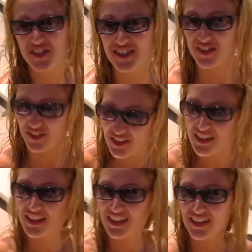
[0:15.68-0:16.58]
just to
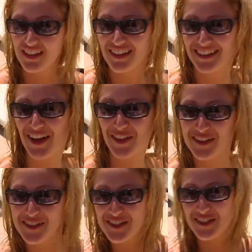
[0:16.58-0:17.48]
like
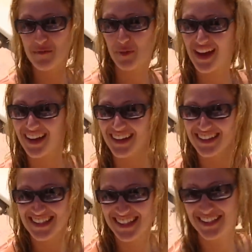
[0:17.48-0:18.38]
just to bake
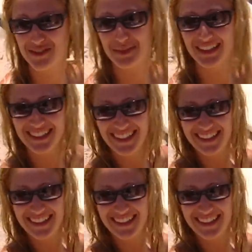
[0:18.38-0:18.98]
us a little bit.